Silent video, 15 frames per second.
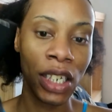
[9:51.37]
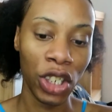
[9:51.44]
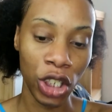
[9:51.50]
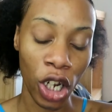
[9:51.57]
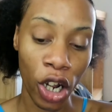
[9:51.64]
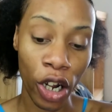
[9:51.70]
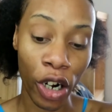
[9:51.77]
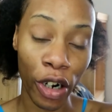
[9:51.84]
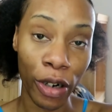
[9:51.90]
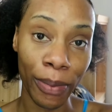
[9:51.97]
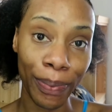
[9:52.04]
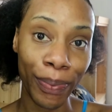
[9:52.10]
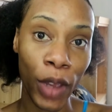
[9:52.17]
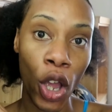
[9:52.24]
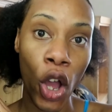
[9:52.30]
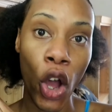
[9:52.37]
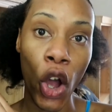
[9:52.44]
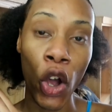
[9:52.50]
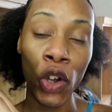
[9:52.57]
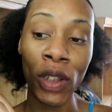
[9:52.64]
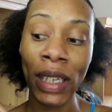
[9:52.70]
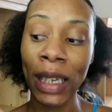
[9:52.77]
Charm
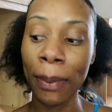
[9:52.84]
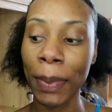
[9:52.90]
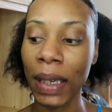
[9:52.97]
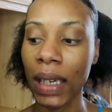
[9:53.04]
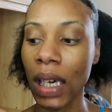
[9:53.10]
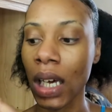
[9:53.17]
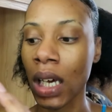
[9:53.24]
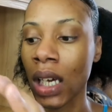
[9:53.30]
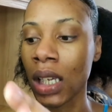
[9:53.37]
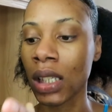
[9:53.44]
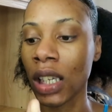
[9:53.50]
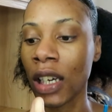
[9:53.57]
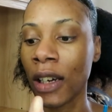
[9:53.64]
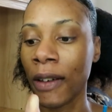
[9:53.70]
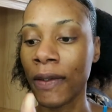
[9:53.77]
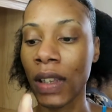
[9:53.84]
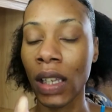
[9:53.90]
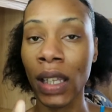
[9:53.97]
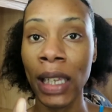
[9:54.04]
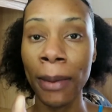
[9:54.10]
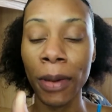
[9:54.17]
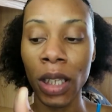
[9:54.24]
only because of the
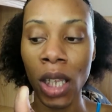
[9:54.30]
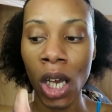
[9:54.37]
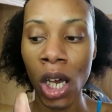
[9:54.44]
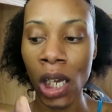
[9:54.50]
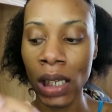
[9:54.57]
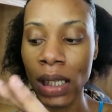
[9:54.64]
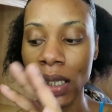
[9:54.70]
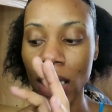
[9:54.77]
lip gloss,